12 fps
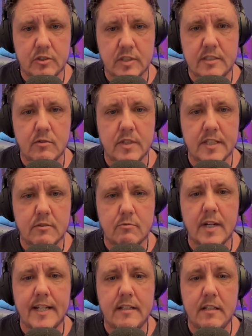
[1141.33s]
don't like to
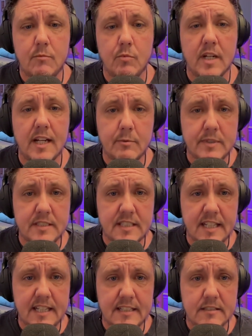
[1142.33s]
write. And what I would
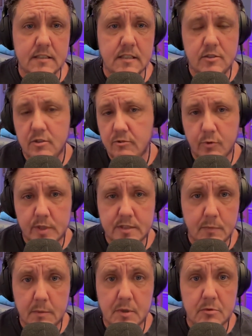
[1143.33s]
say is then do voice
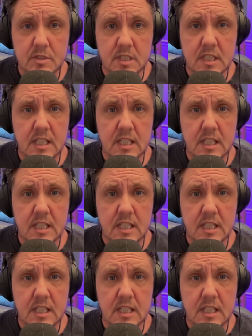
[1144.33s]
memos.